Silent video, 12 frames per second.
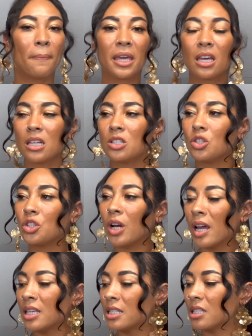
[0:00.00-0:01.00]
because
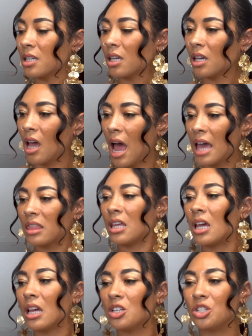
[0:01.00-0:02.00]
Tracy, I
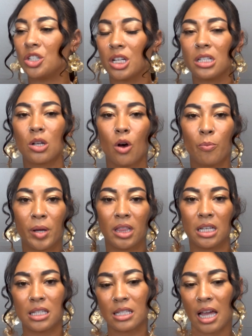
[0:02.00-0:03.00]
think, has just
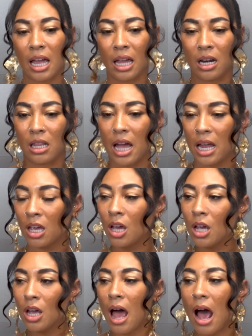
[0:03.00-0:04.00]
openly said, like,
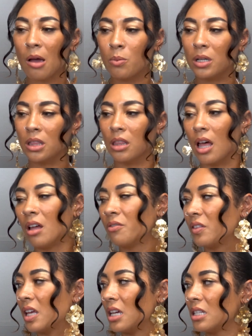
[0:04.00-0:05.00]
I would
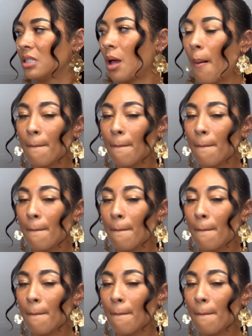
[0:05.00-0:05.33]
love this,